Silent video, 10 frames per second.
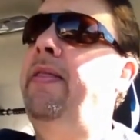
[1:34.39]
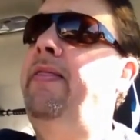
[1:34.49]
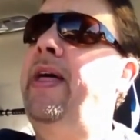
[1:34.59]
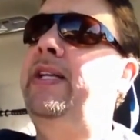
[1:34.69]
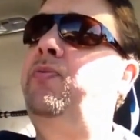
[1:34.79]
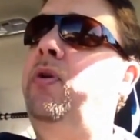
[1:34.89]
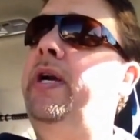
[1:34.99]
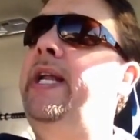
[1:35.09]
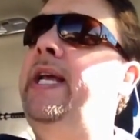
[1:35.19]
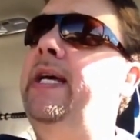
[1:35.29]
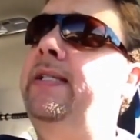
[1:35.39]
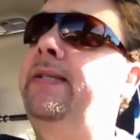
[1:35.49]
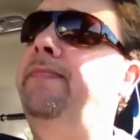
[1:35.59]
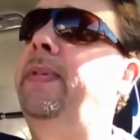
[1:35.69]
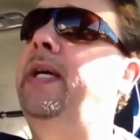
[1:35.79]
that's what it is.
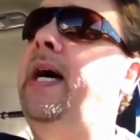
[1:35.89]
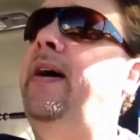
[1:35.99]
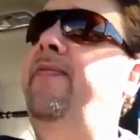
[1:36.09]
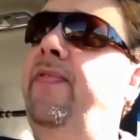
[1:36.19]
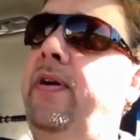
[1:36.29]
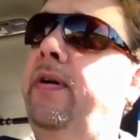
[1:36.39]
I've